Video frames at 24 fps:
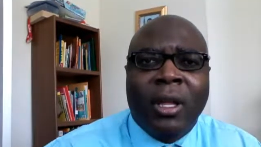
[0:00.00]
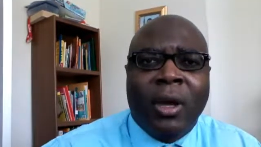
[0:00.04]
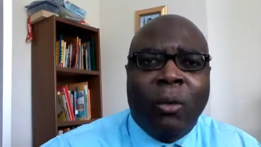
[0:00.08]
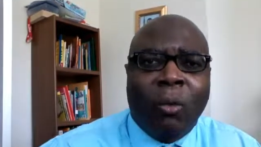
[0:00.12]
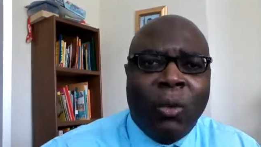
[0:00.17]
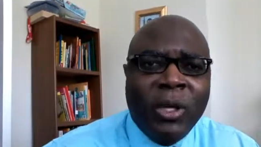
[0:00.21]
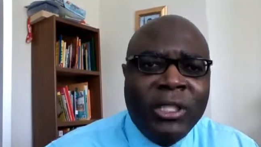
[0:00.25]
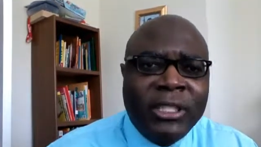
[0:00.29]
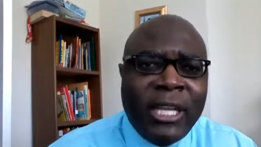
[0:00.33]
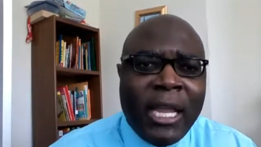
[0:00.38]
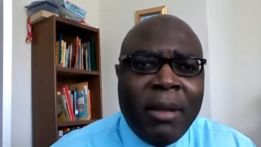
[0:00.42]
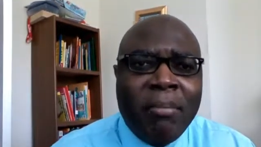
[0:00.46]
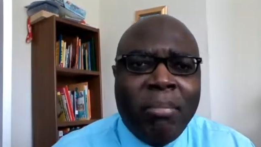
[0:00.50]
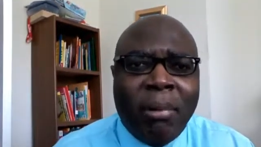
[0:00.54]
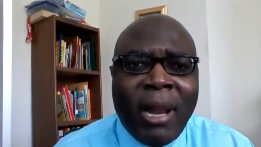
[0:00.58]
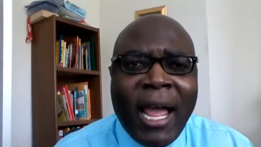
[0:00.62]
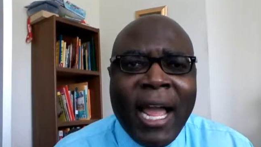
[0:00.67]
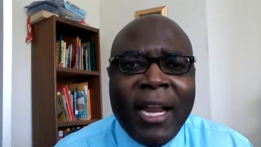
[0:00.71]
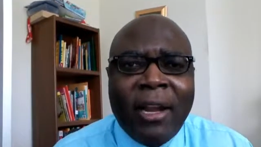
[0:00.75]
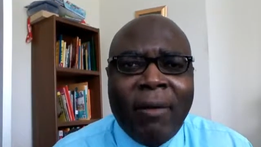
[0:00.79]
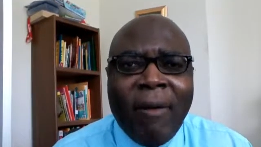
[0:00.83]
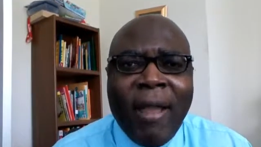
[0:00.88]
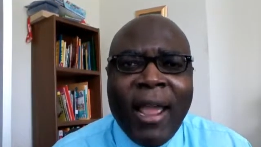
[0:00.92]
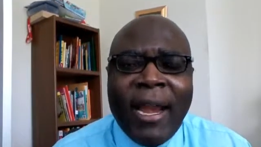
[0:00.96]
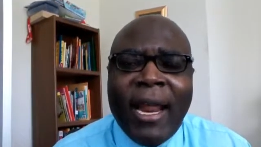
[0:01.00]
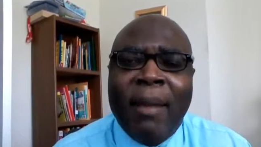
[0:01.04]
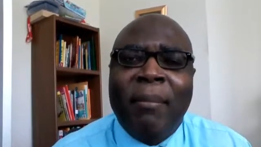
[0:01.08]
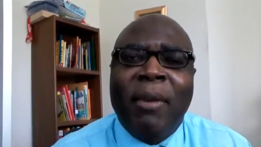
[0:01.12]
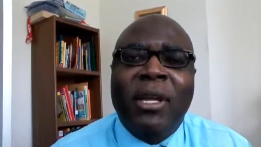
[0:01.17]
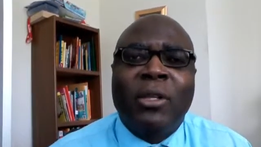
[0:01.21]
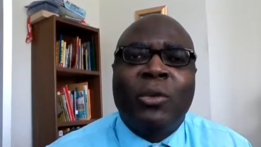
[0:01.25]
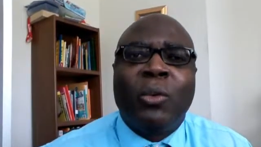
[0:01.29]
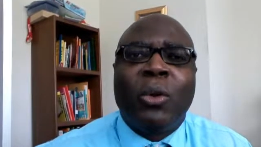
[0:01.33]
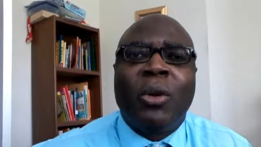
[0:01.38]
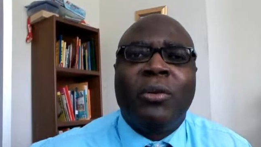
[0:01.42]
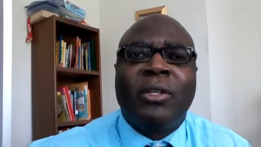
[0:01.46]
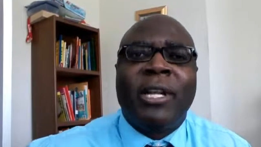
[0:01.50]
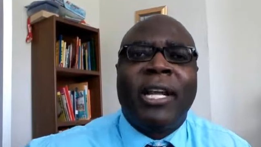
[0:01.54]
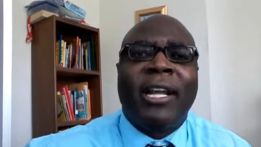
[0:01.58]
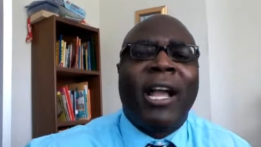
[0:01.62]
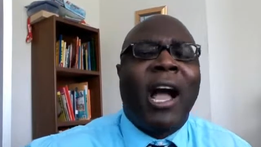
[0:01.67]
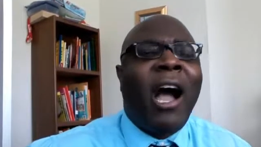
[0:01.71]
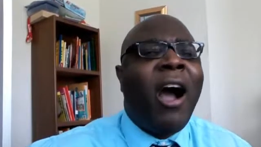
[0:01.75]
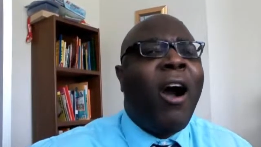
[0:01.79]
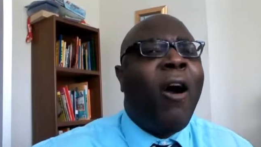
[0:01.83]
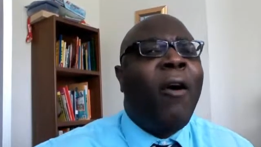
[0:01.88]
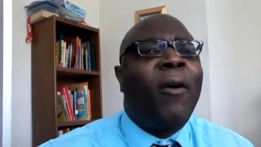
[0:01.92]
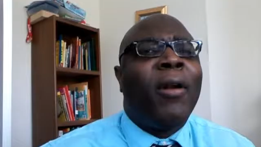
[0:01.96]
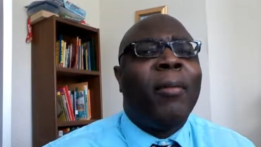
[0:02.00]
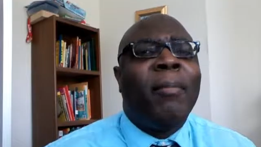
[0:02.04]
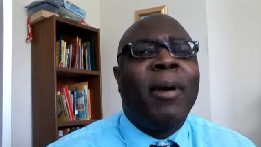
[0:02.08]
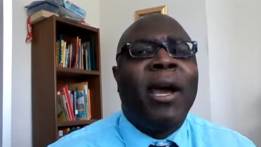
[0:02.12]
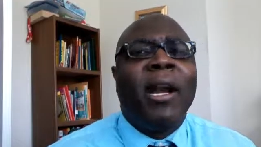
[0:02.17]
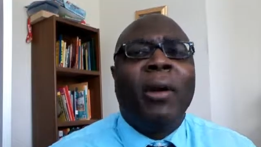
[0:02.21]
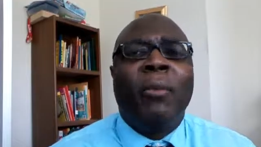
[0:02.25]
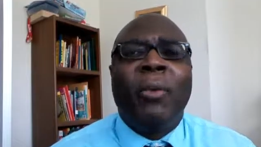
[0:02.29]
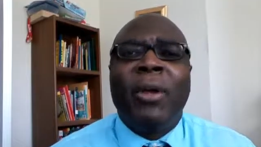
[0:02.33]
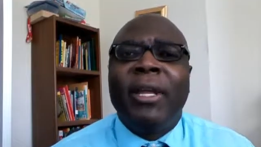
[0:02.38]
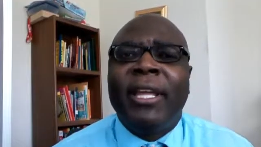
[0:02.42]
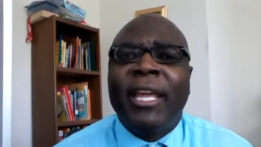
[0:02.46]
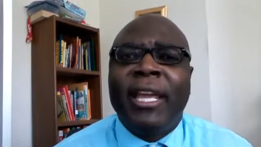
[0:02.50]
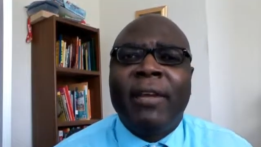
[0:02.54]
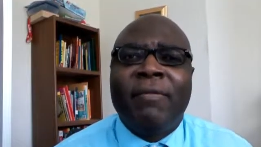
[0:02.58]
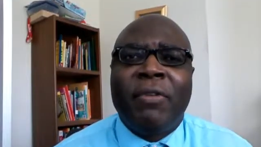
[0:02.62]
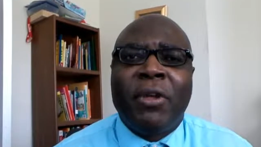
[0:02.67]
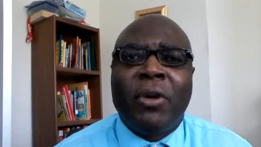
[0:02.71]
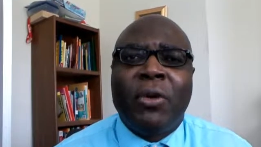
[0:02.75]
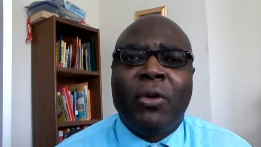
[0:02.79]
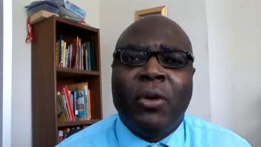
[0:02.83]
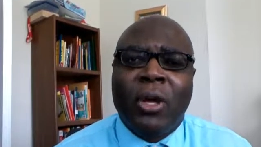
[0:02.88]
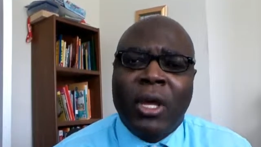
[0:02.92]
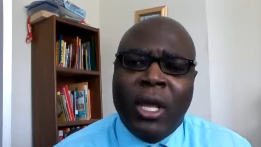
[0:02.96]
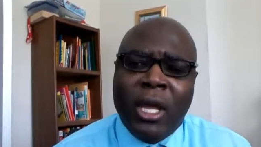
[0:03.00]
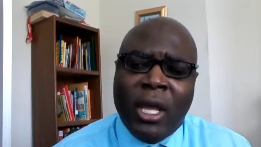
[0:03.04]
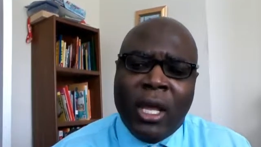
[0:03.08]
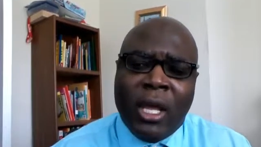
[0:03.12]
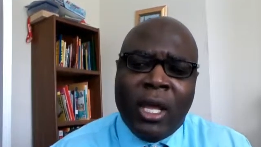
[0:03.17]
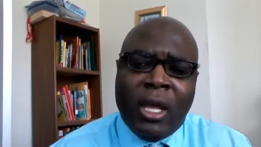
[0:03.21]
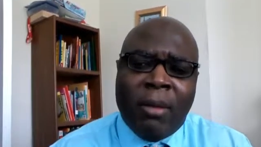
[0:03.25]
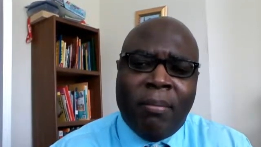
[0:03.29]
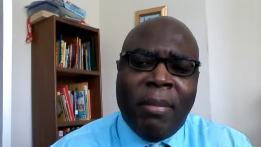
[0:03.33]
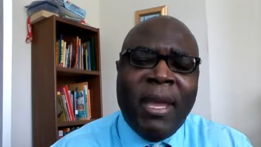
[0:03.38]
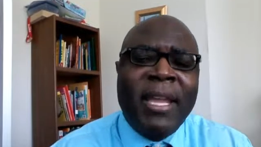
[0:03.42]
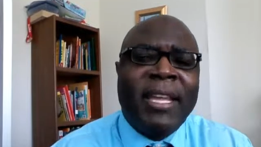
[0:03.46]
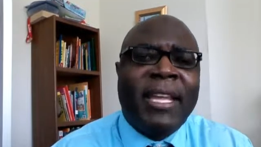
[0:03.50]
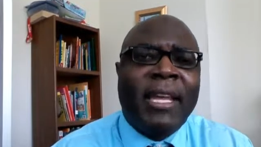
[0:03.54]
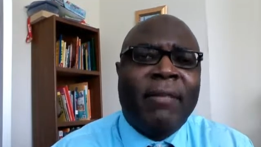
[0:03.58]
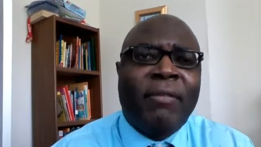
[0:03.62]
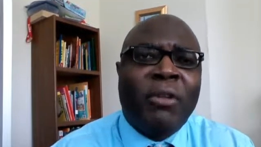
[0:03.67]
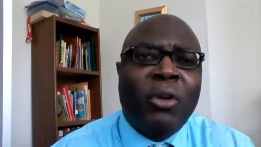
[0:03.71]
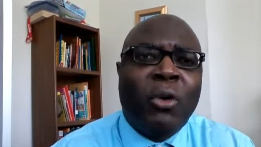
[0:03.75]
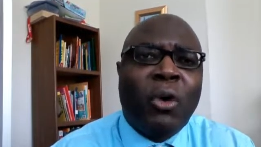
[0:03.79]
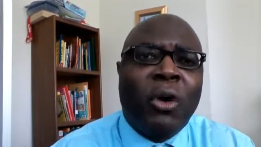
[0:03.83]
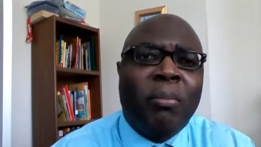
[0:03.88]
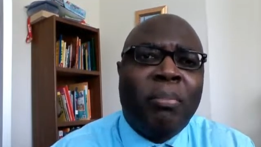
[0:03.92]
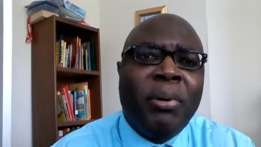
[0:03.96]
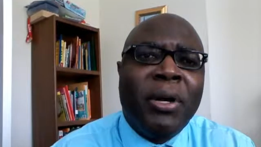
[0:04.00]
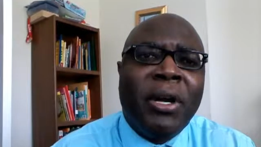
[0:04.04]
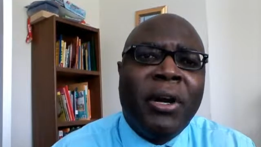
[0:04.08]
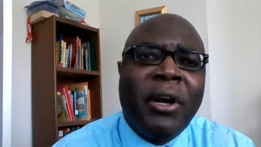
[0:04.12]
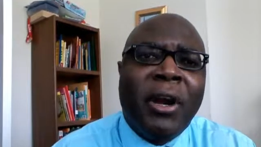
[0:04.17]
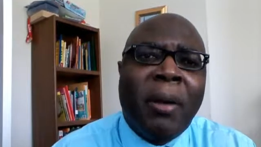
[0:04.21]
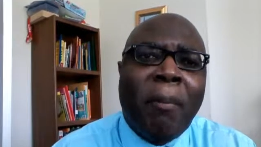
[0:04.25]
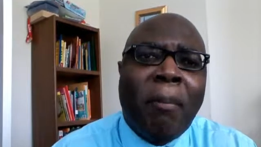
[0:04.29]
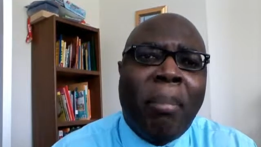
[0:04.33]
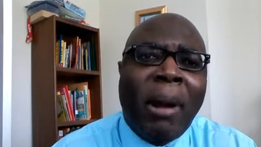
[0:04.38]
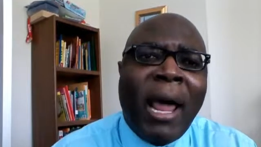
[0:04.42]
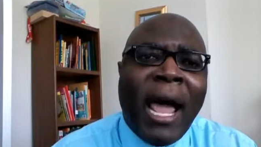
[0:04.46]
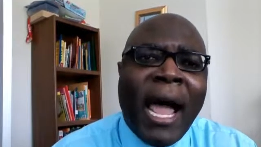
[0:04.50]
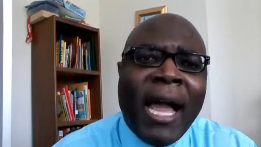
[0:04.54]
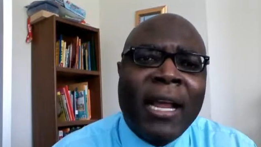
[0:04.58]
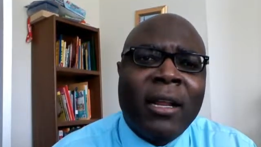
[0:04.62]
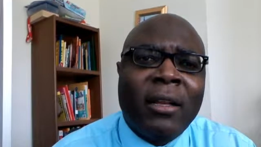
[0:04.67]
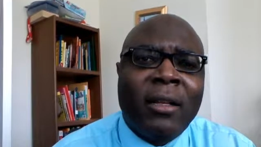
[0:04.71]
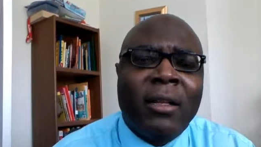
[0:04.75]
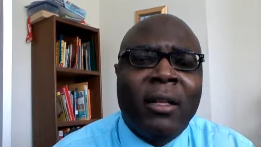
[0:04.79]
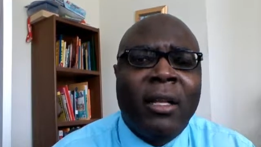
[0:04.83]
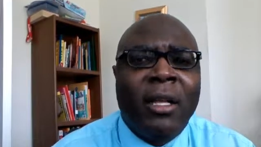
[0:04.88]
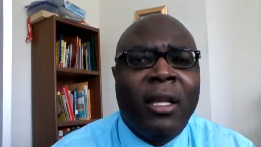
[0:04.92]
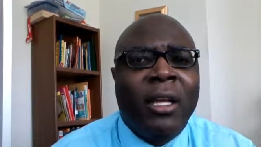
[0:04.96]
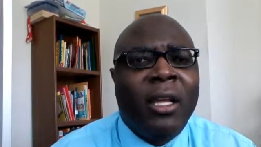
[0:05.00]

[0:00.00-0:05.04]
And when we say block grant, that means we're going to take all the money we give you, been giving you, we're going to put it in a block.